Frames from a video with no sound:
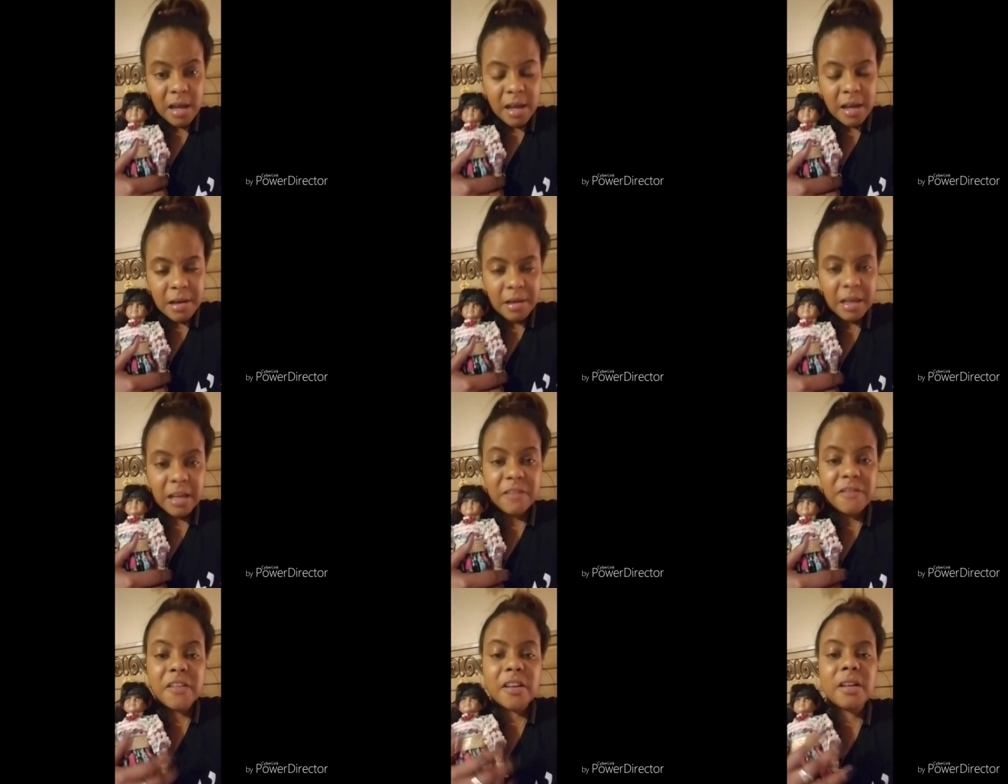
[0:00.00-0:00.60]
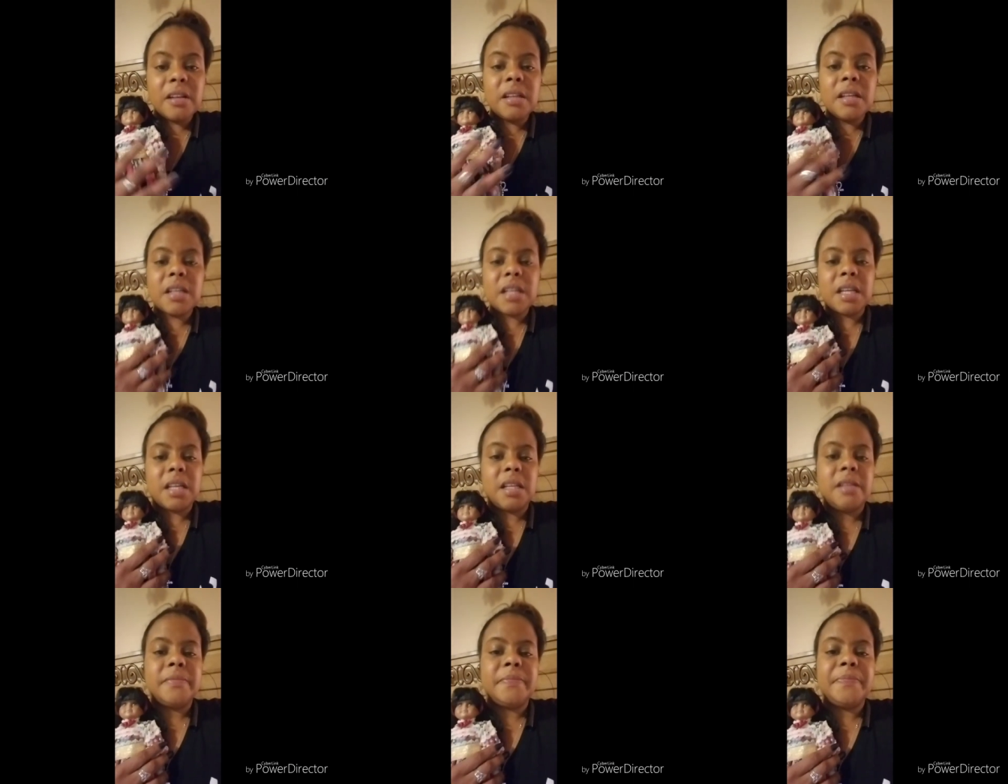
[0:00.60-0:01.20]
If you're
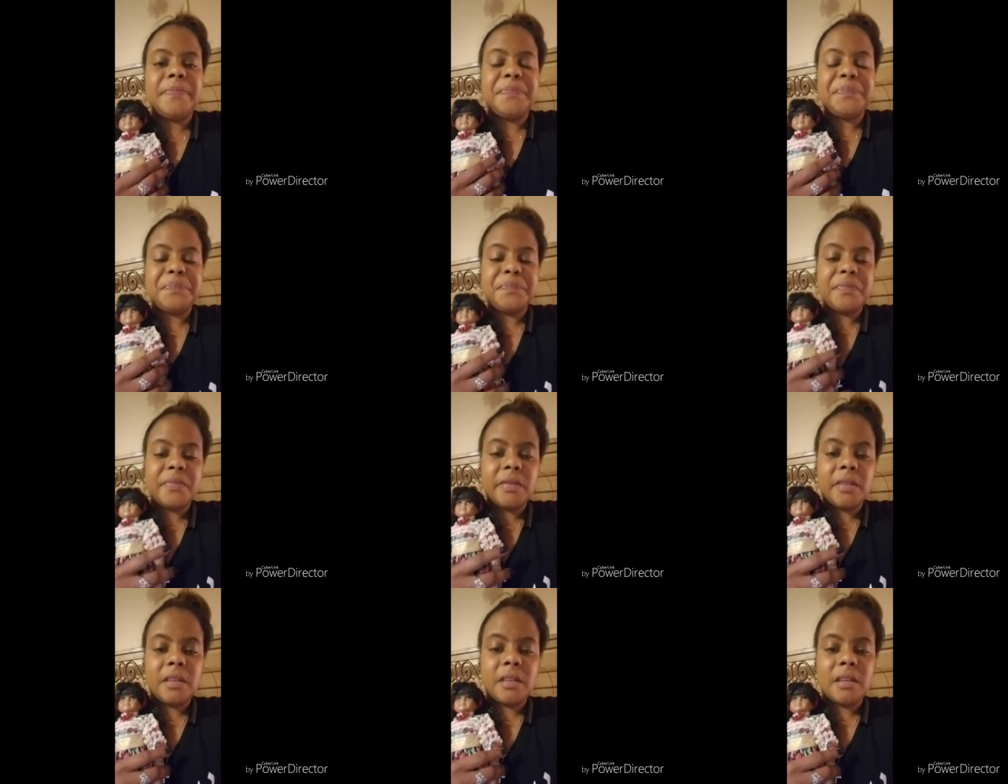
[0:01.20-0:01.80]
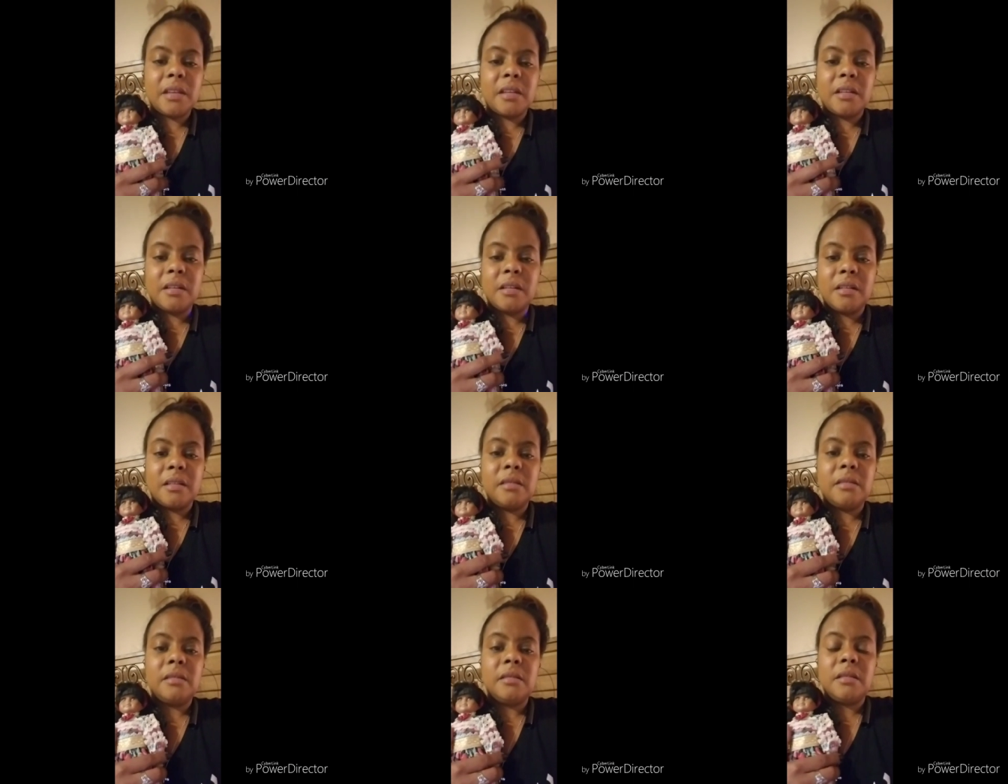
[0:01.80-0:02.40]
looking
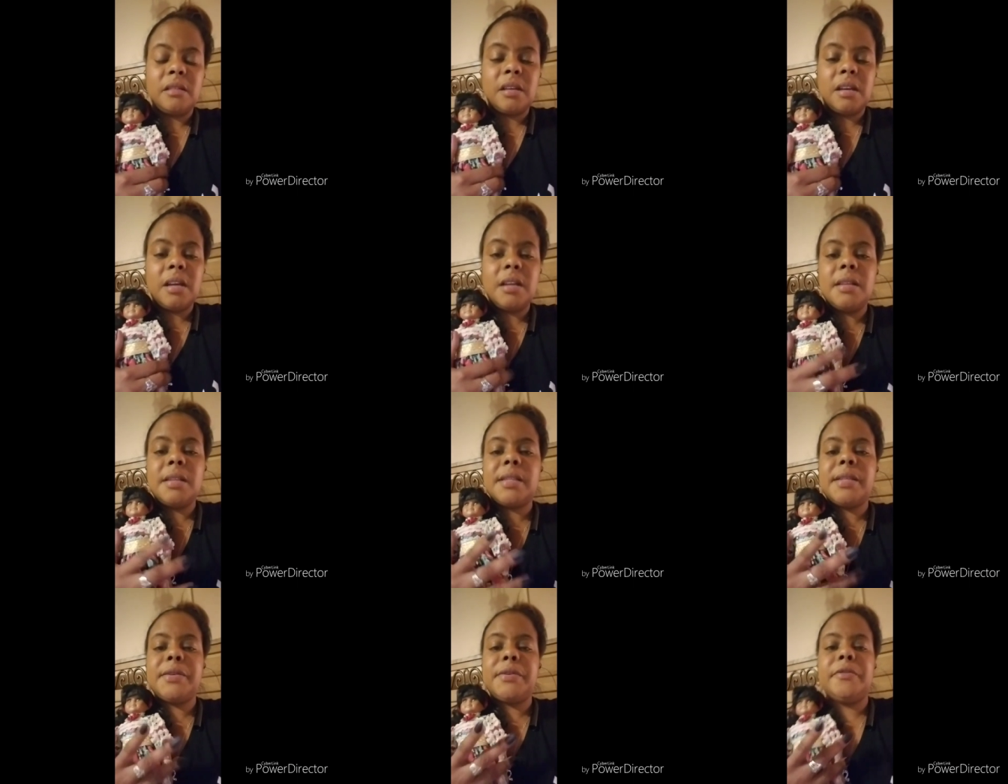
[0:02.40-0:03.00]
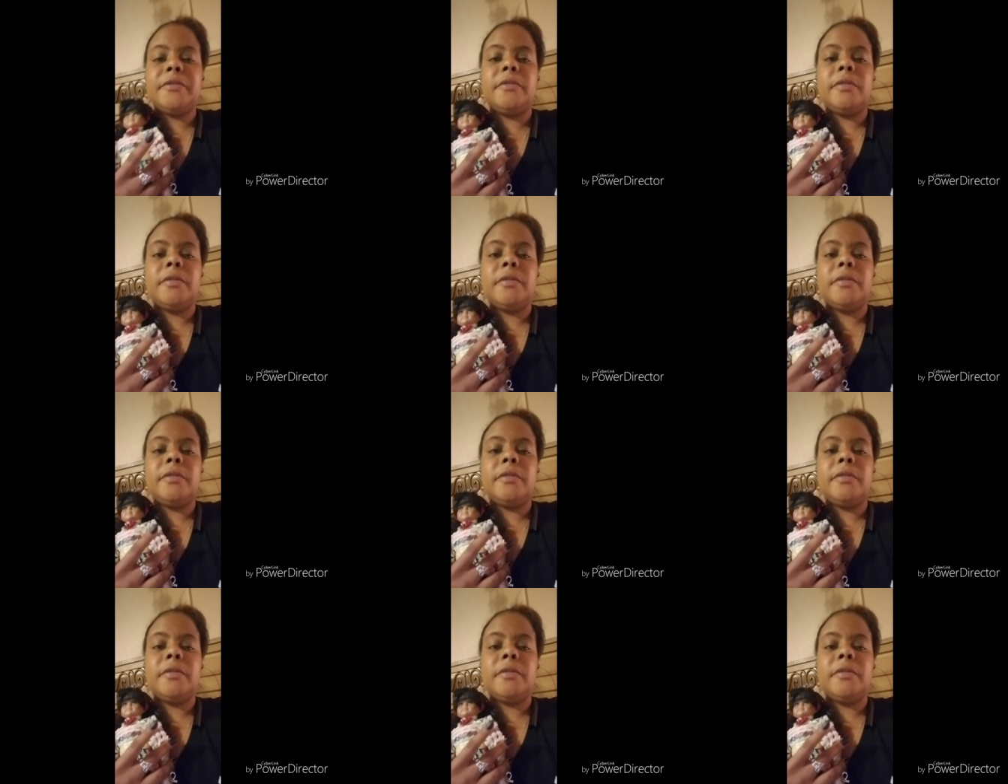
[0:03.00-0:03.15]
into